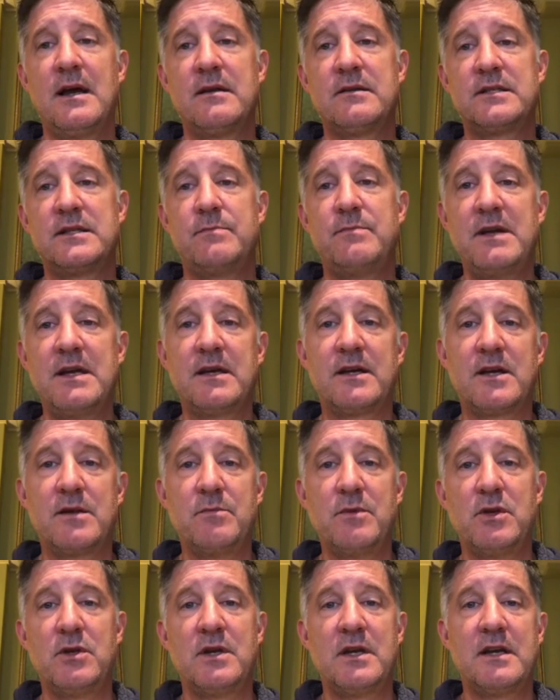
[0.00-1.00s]
to be a
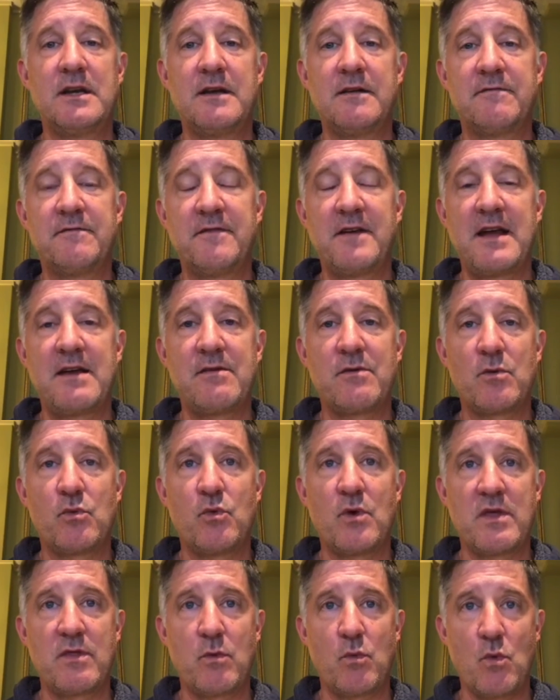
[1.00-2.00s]
community of faith
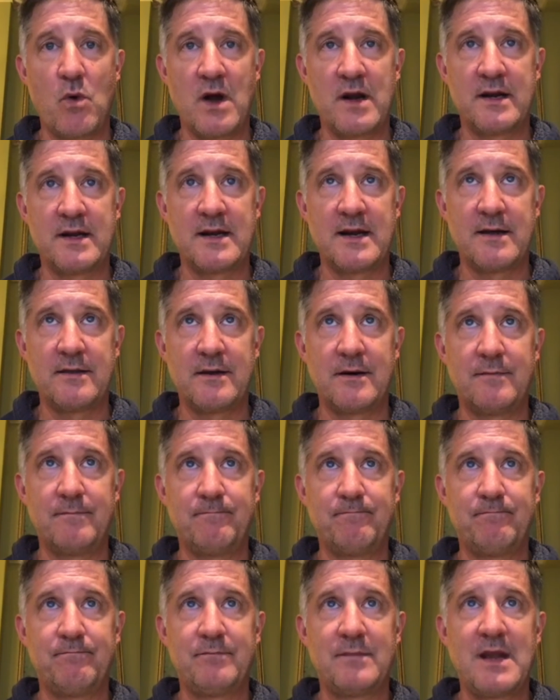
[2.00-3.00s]
with one another.
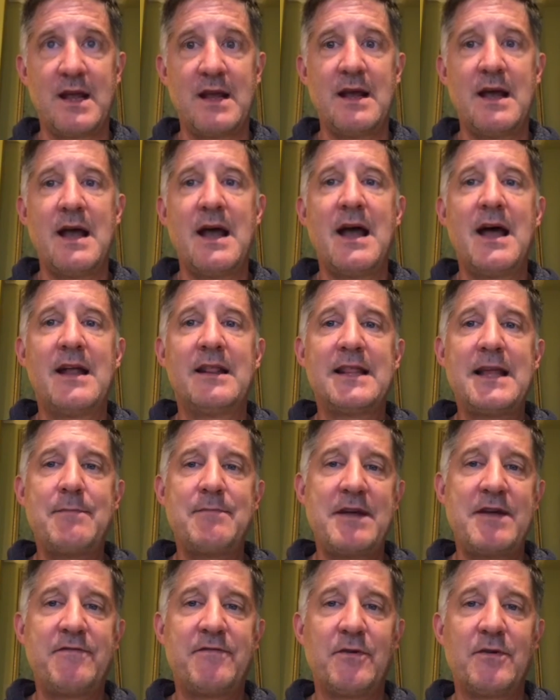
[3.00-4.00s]
Let
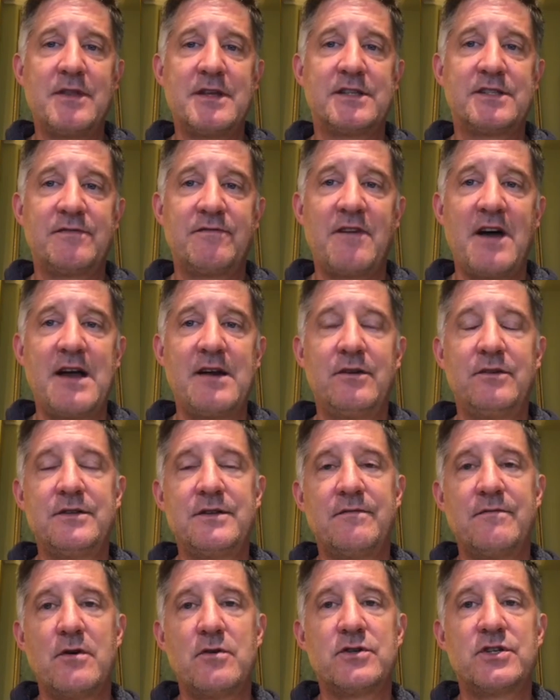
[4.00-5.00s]
me, for this final
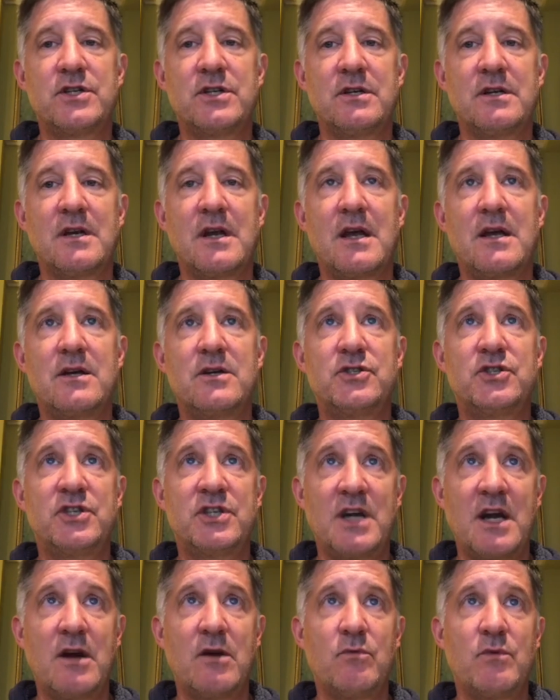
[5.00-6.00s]
devotion,
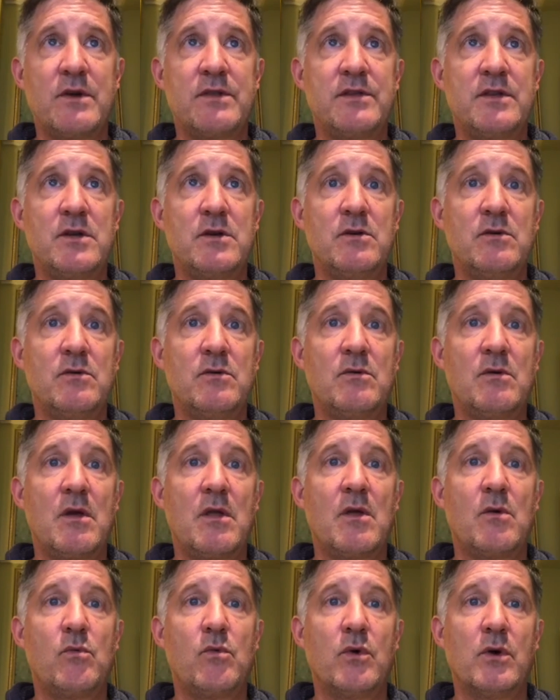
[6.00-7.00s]
share with you
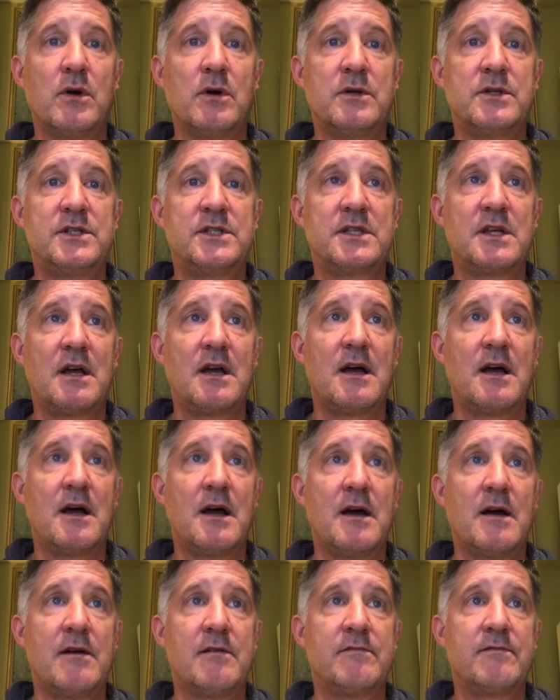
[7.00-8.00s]
the words
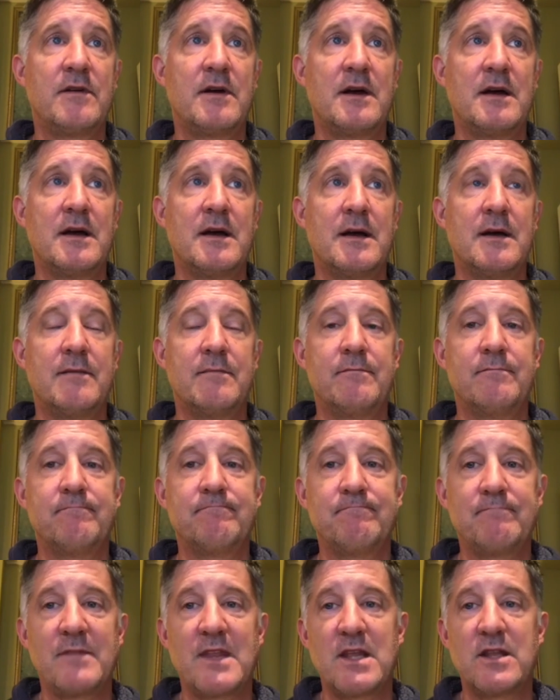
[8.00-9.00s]
of
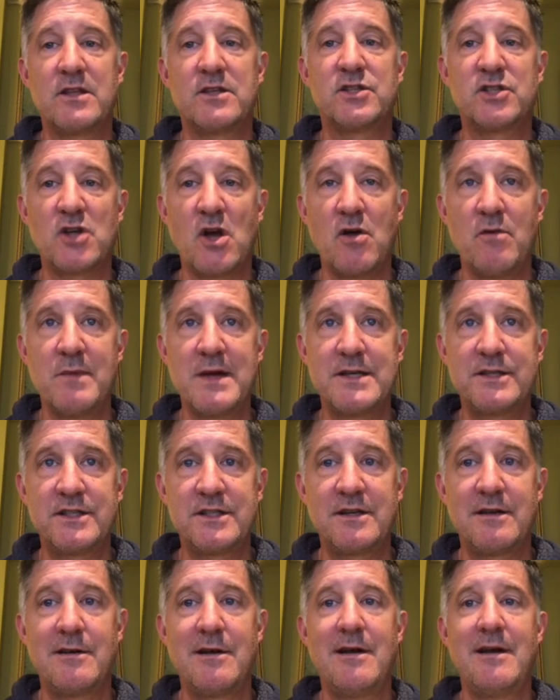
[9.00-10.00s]
the
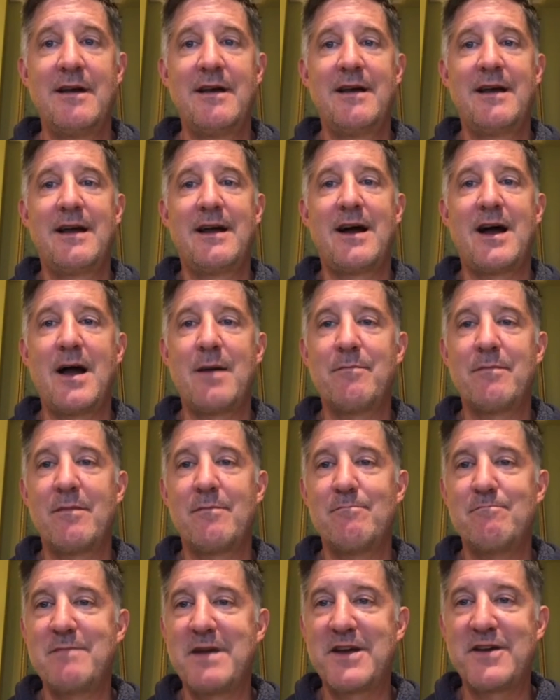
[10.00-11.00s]
psalmist. I
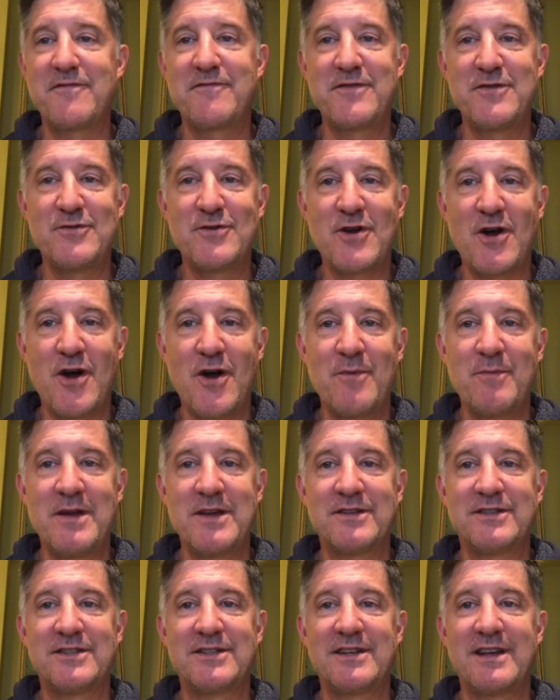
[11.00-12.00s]
make a few
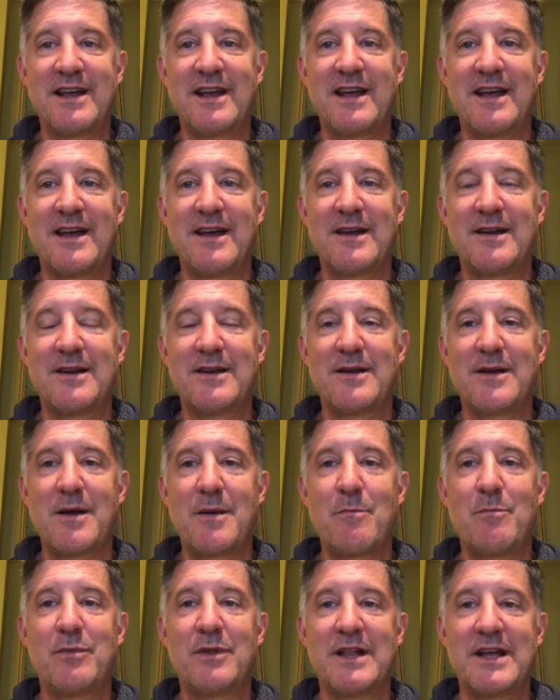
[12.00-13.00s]
comments and
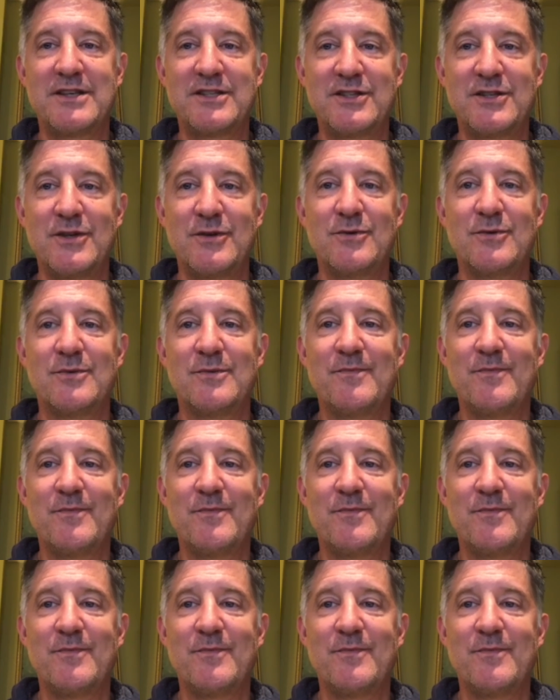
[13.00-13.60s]
bless you